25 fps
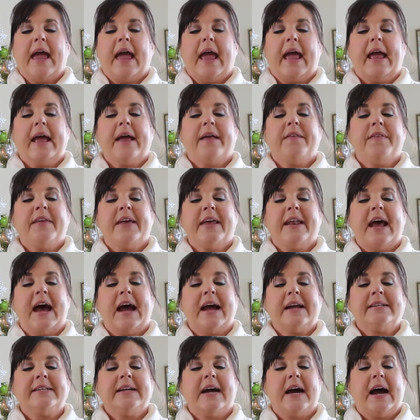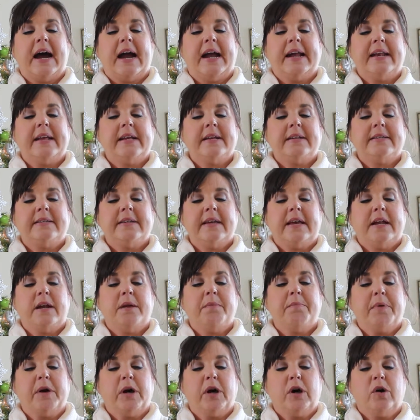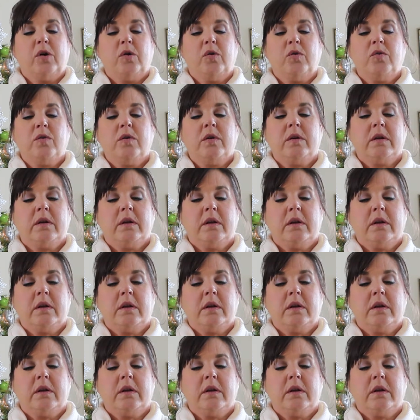and then I tied it in a bow,